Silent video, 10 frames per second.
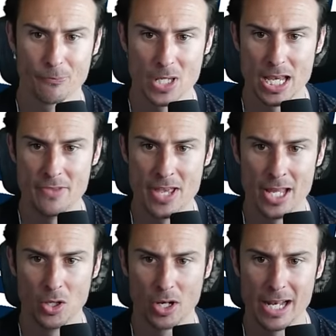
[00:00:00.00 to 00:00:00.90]
And
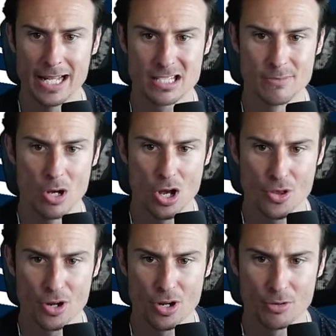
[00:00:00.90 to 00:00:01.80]
then looking at some
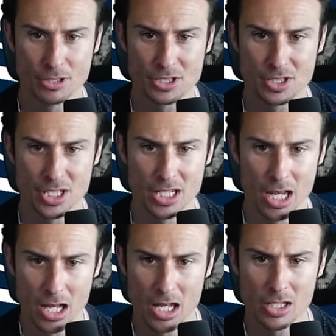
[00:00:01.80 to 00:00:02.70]
other, a
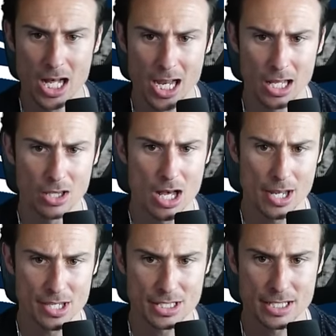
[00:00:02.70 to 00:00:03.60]
lot
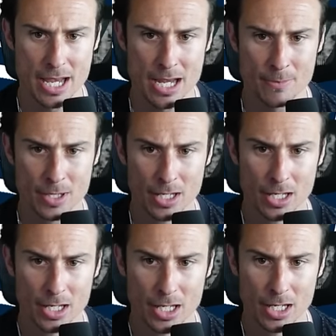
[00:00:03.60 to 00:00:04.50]
of the same.
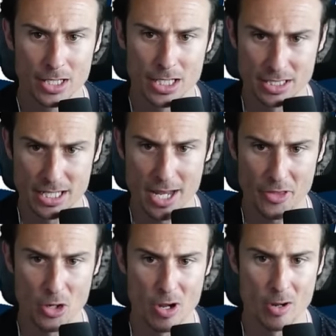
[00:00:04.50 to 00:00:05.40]
Yeah, see,
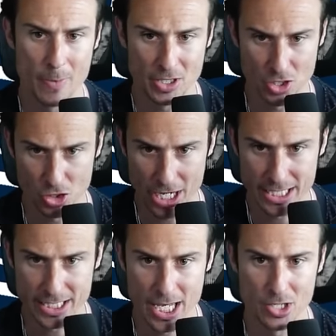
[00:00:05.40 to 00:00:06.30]
Anthony Kramer mentioned
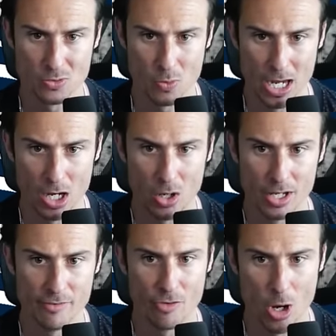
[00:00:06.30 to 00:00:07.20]
JSN as well,
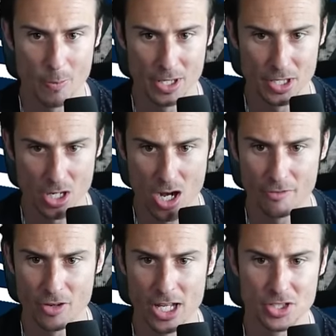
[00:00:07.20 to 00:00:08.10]
involvement in the
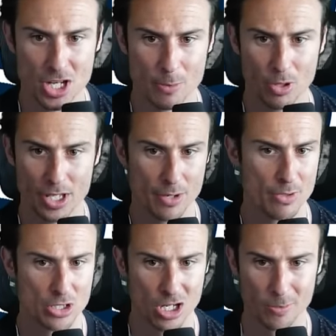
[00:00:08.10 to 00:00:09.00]
offense. Yeah, I'm
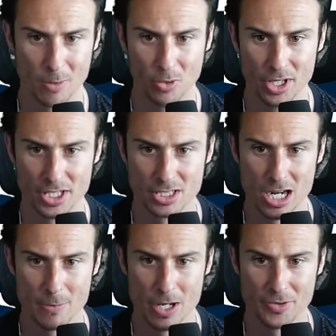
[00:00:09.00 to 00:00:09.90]
really
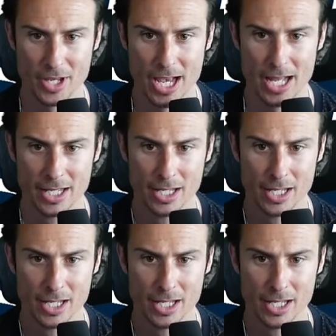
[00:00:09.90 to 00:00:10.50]
excited about that.